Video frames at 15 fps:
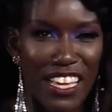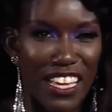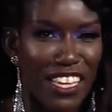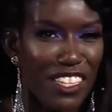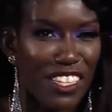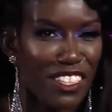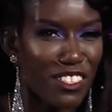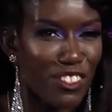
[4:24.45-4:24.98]

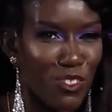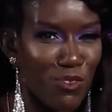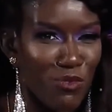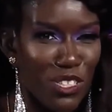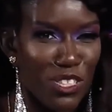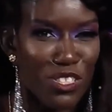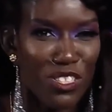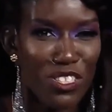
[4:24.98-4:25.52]
We don't have
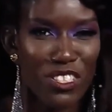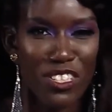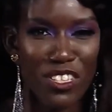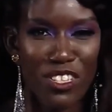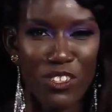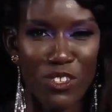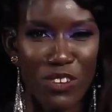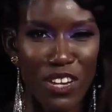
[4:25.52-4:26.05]
all the
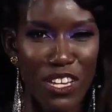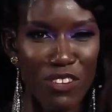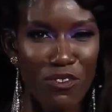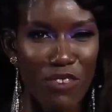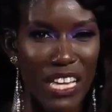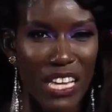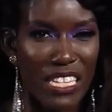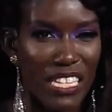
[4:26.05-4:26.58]
details
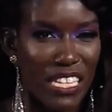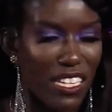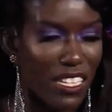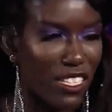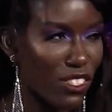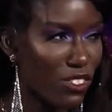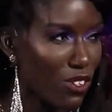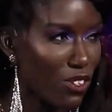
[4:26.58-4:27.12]
yet, but she